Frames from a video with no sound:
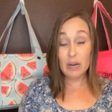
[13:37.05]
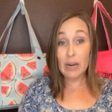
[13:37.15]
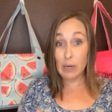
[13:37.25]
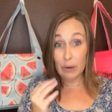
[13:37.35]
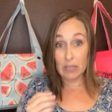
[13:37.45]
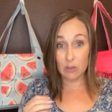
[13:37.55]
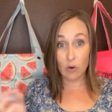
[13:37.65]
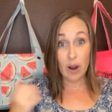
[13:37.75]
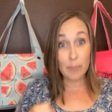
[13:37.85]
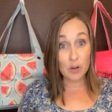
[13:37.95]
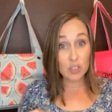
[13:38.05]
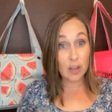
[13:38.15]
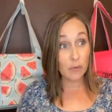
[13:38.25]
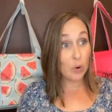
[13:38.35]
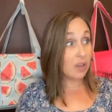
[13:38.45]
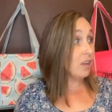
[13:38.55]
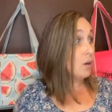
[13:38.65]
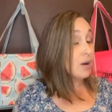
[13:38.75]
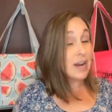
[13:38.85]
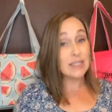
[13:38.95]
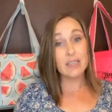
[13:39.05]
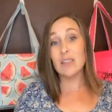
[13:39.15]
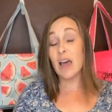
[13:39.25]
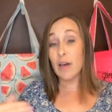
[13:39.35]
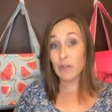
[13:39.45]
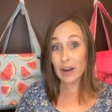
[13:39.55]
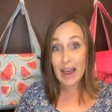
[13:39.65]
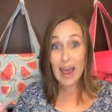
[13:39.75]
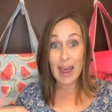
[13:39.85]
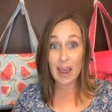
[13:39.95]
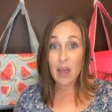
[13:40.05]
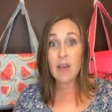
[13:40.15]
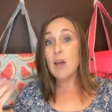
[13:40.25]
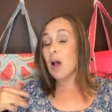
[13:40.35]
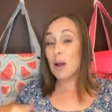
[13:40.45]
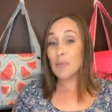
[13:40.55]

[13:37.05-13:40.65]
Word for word: But anyways, grab your stuff quickly, you guys, because every day